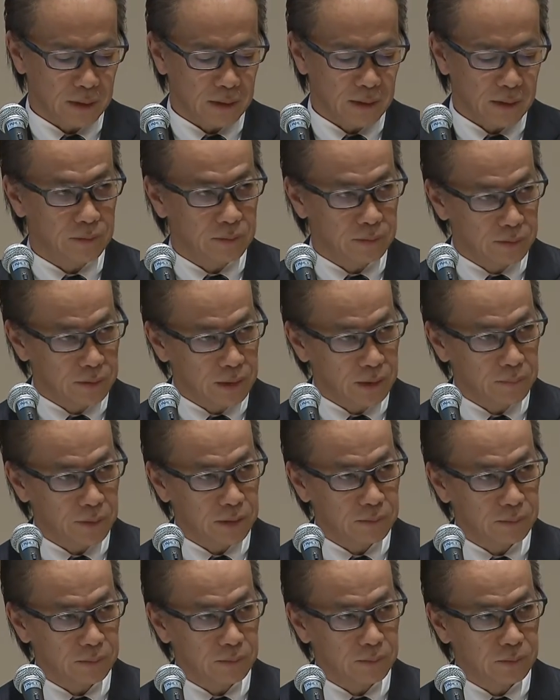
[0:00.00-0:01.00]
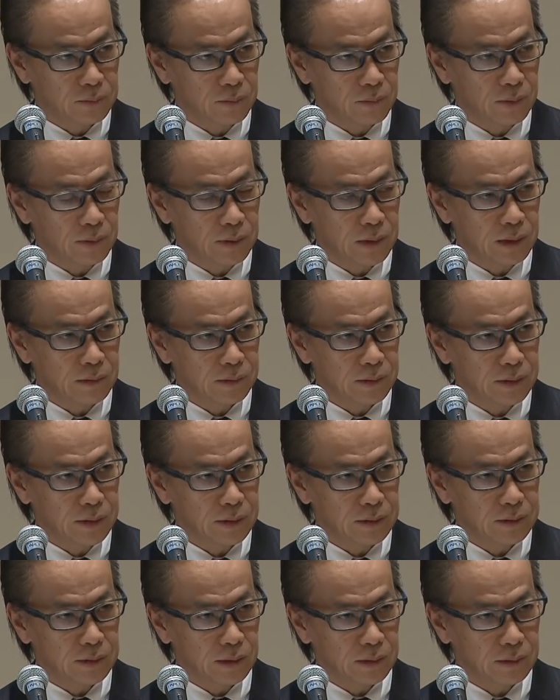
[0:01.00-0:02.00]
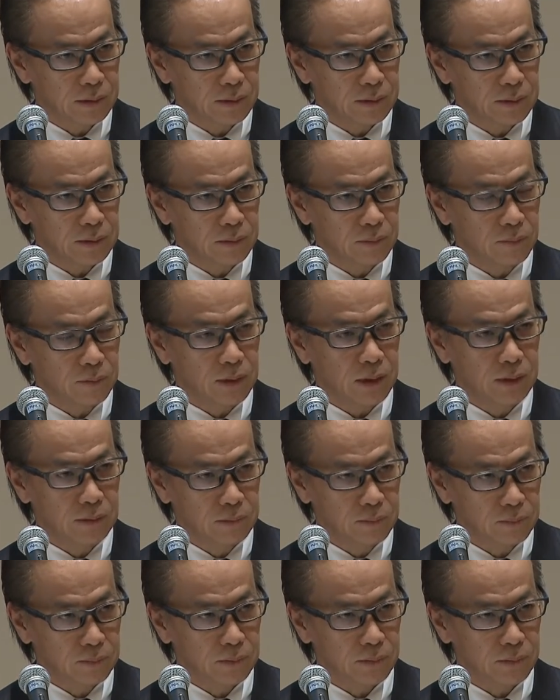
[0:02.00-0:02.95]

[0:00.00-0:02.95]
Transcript: locally produced objects are locally consumed.